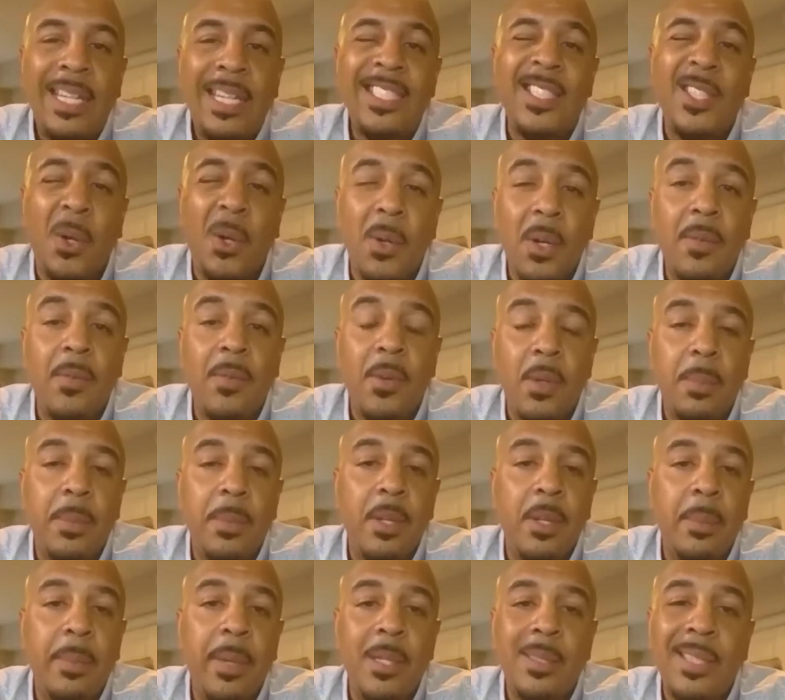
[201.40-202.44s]
started
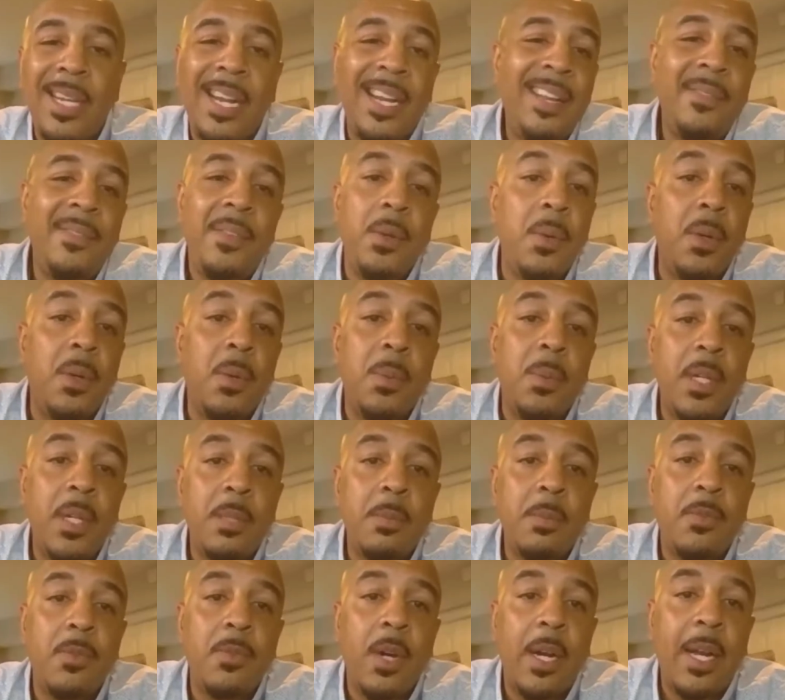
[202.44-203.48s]
vulnerability management. I didn't even know what it was
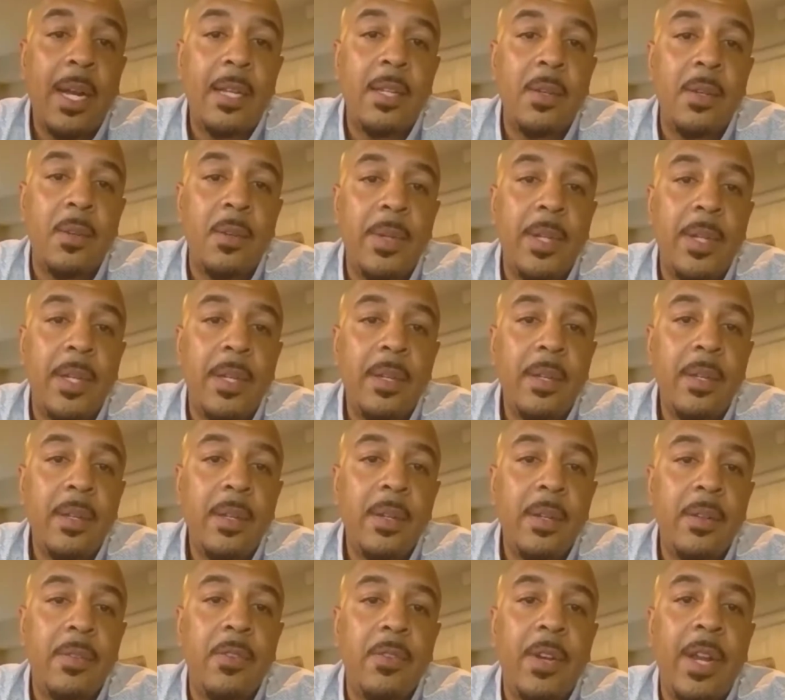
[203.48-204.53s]
before I got to Korea.
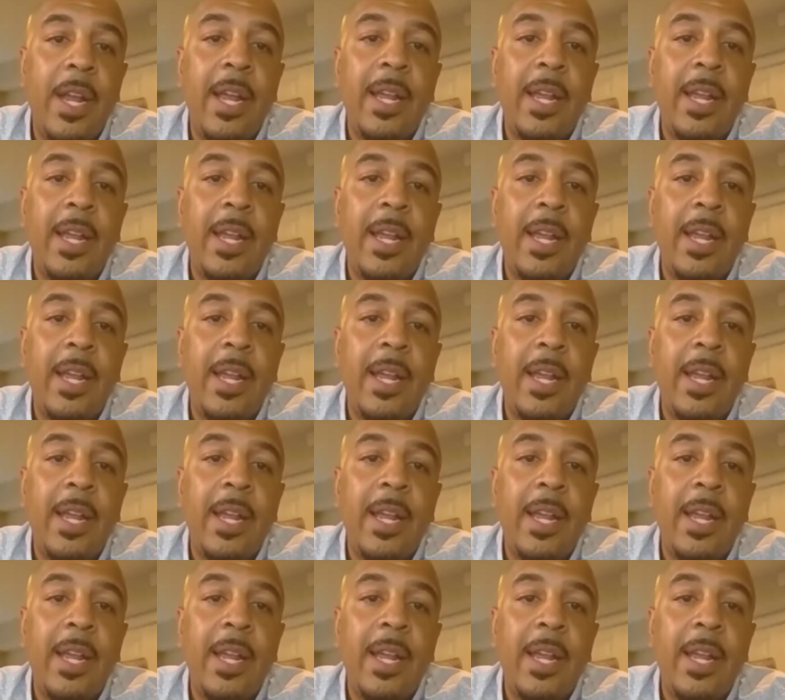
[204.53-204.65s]
And for